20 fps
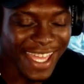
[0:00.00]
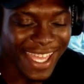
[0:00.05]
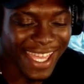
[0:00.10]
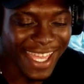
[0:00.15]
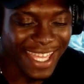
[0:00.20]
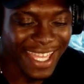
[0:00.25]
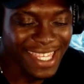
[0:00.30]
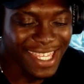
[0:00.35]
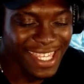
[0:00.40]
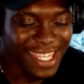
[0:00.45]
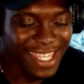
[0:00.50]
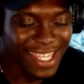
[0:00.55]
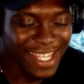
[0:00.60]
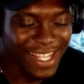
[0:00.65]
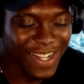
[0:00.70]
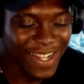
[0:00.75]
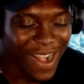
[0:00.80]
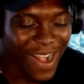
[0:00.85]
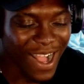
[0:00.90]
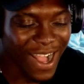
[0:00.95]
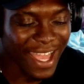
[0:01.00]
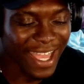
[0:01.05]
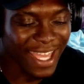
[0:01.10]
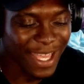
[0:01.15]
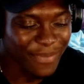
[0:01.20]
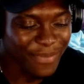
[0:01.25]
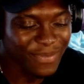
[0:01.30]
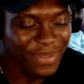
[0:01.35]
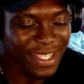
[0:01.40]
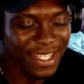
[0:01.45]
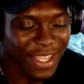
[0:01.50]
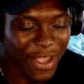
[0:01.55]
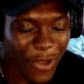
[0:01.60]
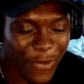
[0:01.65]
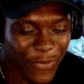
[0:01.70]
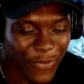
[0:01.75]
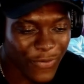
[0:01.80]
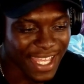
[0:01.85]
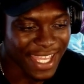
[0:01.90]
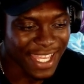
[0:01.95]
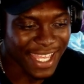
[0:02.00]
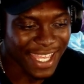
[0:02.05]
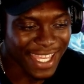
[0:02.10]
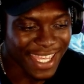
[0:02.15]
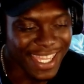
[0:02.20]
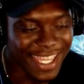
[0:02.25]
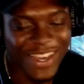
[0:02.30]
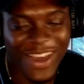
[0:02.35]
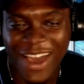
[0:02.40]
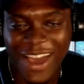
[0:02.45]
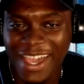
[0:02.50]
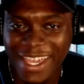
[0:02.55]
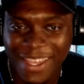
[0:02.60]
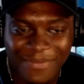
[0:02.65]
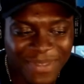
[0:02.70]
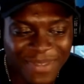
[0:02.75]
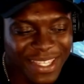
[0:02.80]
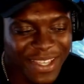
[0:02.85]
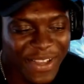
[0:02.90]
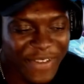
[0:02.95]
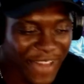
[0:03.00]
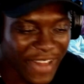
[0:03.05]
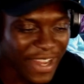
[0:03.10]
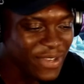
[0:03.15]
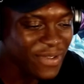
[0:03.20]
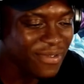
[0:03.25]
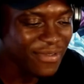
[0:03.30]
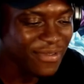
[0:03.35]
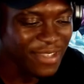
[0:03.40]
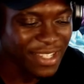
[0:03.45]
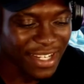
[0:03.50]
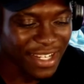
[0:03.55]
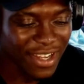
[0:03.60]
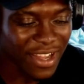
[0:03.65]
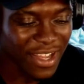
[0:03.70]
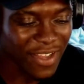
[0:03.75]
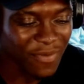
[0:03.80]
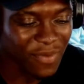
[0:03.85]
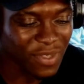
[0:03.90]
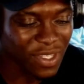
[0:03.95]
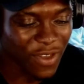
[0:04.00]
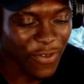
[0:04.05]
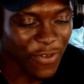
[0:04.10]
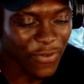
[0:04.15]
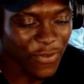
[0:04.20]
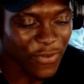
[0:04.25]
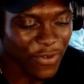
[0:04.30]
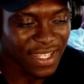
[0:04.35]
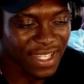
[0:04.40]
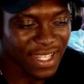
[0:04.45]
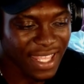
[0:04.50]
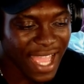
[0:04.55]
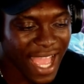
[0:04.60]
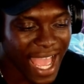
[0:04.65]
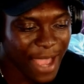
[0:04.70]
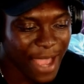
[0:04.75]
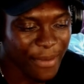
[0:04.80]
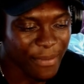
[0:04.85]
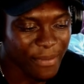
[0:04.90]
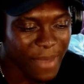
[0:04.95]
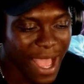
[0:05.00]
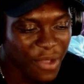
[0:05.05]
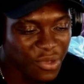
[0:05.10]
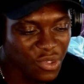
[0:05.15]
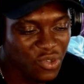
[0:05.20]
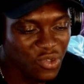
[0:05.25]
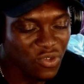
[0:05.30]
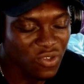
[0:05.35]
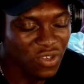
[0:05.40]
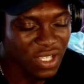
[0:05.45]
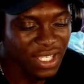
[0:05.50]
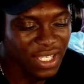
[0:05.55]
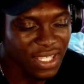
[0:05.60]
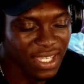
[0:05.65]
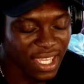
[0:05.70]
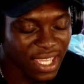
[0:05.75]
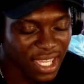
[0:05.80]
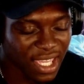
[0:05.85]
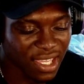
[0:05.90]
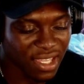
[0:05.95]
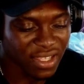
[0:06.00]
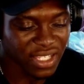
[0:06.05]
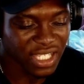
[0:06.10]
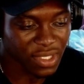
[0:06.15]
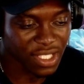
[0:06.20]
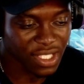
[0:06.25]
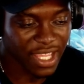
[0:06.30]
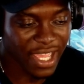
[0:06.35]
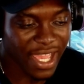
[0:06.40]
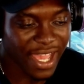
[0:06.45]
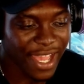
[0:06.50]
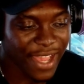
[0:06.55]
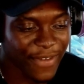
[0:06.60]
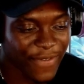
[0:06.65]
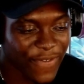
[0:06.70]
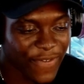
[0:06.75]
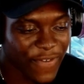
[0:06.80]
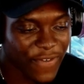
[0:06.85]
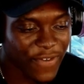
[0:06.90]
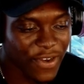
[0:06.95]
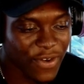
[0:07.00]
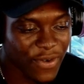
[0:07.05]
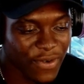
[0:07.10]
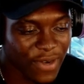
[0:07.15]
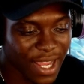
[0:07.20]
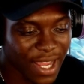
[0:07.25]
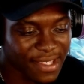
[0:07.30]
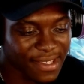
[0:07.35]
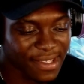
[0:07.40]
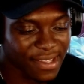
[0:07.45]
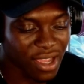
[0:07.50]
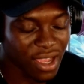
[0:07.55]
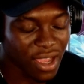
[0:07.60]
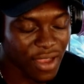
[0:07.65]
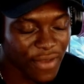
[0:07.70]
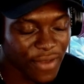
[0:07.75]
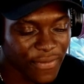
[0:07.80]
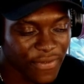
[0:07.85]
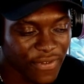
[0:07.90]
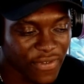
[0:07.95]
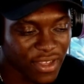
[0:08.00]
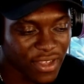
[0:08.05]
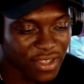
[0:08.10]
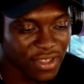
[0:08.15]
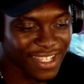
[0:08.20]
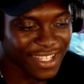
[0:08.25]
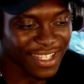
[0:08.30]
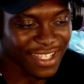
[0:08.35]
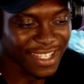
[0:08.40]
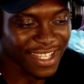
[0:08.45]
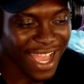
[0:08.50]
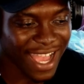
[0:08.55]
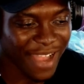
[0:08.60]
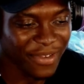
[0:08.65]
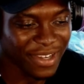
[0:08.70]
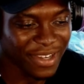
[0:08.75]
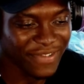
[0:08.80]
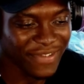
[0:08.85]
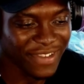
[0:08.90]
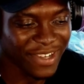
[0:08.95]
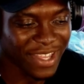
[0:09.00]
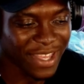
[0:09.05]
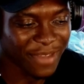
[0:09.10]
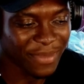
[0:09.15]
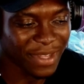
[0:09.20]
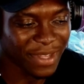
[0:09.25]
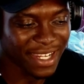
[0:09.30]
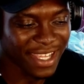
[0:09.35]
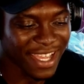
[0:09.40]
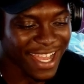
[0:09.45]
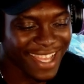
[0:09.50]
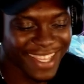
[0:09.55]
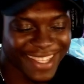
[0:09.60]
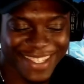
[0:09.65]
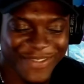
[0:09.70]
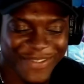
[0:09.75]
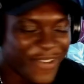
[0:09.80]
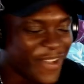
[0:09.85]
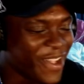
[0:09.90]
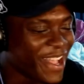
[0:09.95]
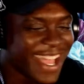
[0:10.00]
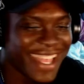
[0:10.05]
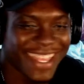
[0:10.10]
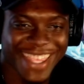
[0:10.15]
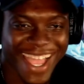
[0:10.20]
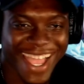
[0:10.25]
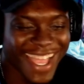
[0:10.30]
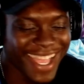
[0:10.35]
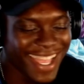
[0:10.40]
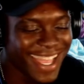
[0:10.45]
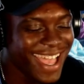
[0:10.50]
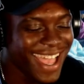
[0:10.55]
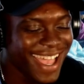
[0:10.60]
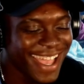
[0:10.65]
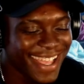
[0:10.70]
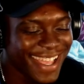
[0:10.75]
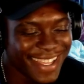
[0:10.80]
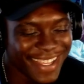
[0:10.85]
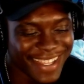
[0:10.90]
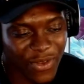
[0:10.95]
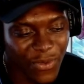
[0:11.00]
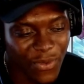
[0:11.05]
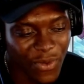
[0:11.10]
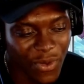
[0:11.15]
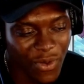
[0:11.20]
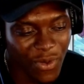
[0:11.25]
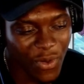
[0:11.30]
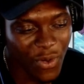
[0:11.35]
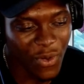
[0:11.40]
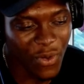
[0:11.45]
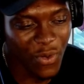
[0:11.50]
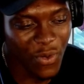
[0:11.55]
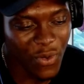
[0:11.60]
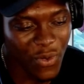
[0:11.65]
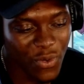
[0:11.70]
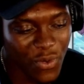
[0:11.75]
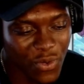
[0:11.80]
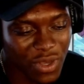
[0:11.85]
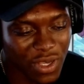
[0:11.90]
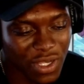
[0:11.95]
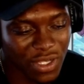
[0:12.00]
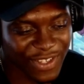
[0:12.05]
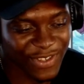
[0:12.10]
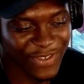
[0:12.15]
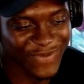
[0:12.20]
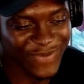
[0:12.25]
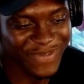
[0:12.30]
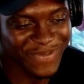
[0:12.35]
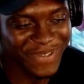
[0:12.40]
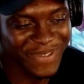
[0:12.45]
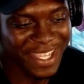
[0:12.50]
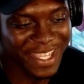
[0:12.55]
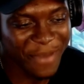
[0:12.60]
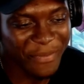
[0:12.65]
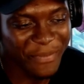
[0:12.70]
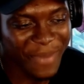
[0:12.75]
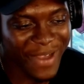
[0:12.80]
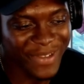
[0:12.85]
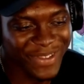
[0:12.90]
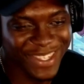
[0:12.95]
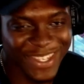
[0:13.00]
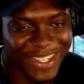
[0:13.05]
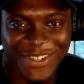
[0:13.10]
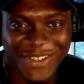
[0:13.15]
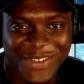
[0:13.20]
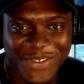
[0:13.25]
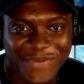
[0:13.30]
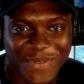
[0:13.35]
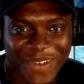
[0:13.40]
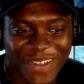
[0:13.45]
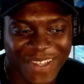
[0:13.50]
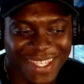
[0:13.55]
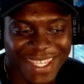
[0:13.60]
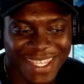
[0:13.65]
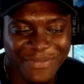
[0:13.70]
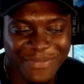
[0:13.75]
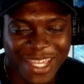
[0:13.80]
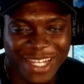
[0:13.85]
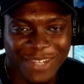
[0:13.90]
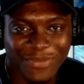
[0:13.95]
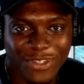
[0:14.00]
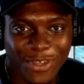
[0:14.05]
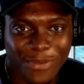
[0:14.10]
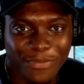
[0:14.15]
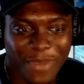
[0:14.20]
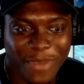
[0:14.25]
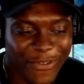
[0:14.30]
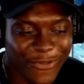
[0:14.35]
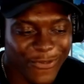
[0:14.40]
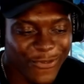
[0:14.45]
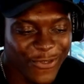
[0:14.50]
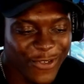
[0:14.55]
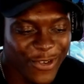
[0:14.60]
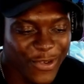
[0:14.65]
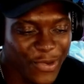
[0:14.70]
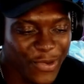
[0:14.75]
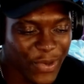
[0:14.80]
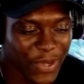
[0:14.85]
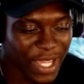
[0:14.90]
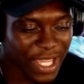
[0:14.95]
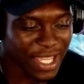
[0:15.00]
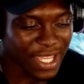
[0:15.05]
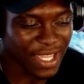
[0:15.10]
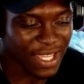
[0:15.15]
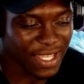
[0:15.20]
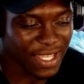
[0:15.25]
He cut himself. I knew he was going to hurt himself. Damn, how strong is he? Yeah, for real. That's tough. I wouldn't even look him in the eyes. Forget that. Woo! What was he about to do? Because he made him jump back real quick.